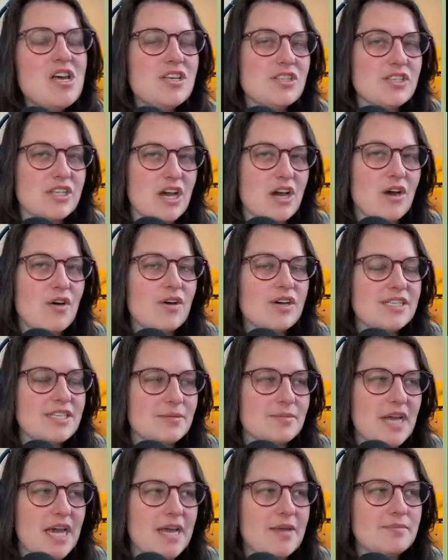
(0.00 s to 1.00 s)
So
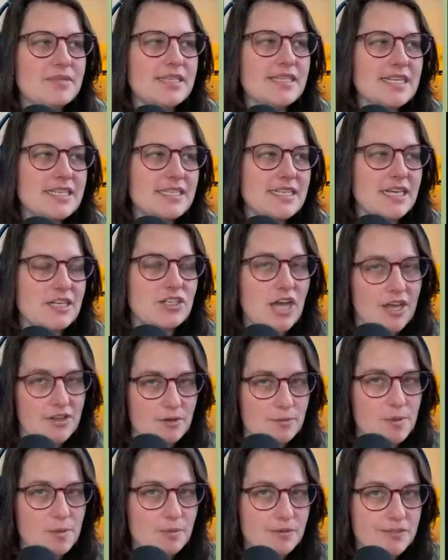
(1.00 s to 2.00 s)
sometimes listening to
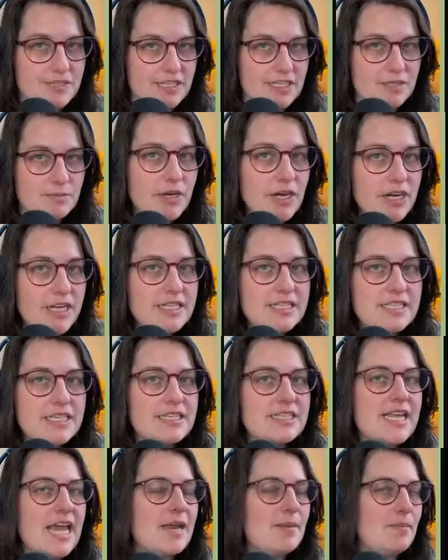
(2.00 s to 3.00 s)
other people's
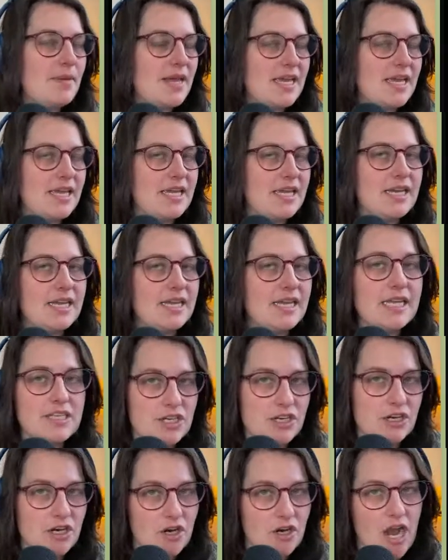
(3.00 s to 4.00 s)
experiences can make it
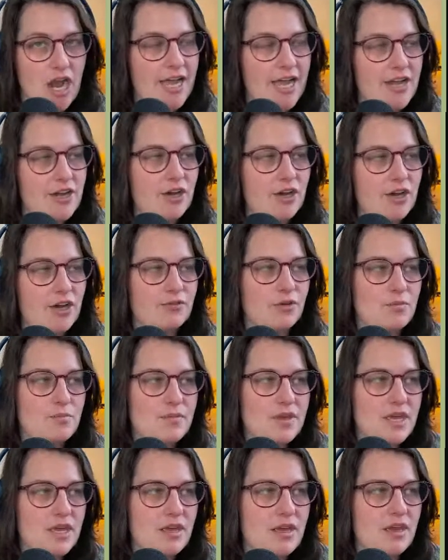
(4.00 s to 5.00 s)
easier. I know for
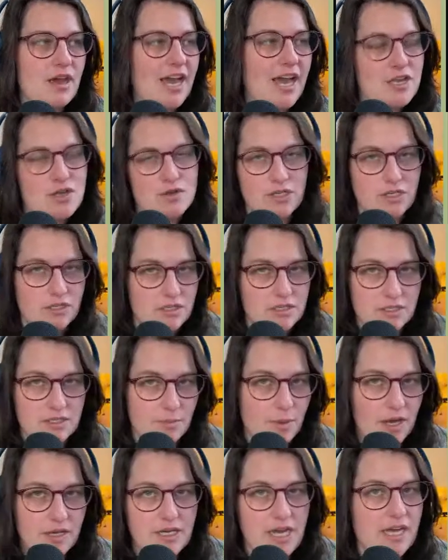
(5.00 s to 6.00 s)
me, I used to listen to
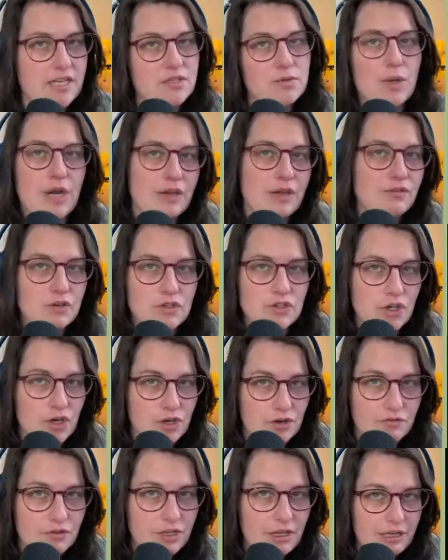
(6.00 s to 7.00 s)
podcasts when I first
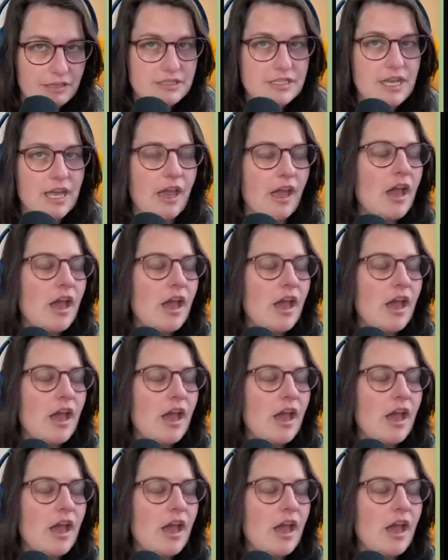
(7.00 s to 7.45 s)
started freelancing.